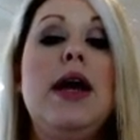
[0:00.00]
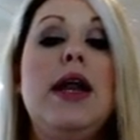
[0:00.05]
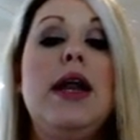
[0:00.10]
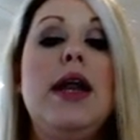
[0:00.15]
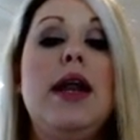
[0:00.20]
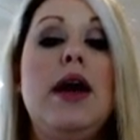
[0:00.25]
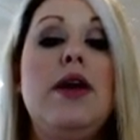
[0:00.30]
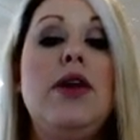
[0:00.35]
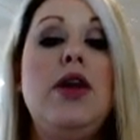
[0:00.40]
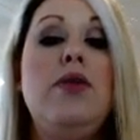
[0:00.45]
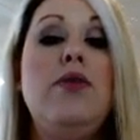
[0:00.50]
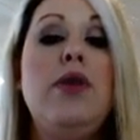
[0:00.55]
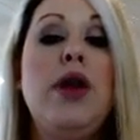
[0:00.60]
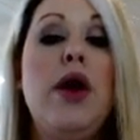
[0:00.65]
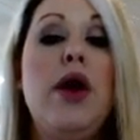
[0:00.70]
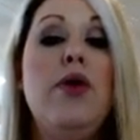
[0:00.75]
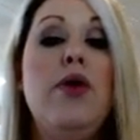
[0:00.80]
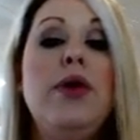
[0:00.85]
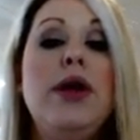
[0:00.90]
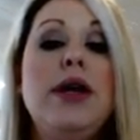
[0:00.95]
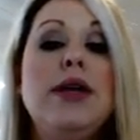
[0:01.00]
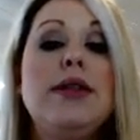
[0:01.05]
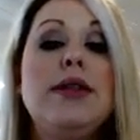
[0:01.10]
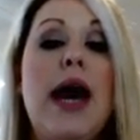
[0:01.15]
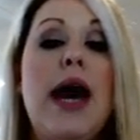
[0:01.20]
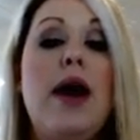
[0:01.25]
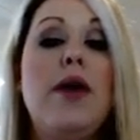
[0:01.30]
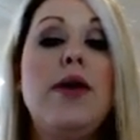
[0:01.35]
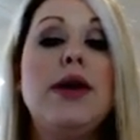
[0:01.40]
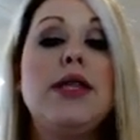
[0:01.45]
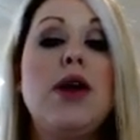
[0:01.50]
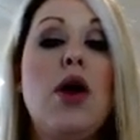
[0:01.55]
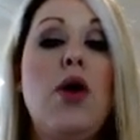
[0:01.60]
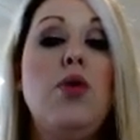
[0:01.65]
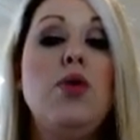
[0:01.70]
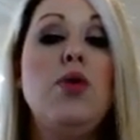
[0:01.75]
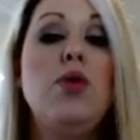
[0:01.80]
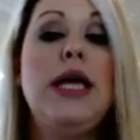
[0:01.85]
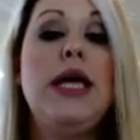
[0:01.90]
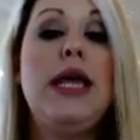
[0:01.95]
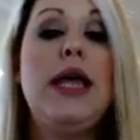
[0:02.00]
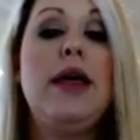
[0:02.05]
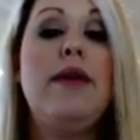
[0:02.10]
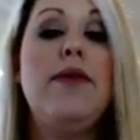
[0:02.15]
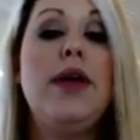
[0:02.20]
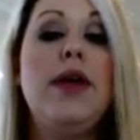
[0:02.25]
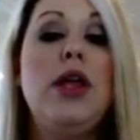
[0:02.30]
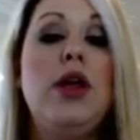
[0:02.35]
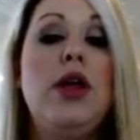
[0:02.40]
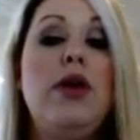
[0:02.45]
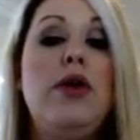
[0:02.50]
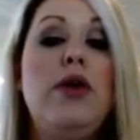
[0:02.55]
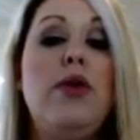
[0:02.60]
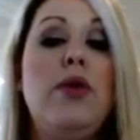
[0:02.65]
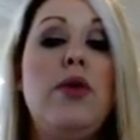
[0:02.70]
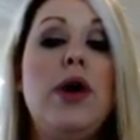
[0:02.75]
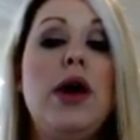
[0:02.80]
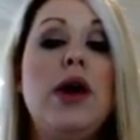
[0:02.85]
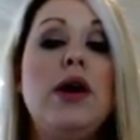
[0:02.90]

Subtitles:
Now, do you notice how it's only giving you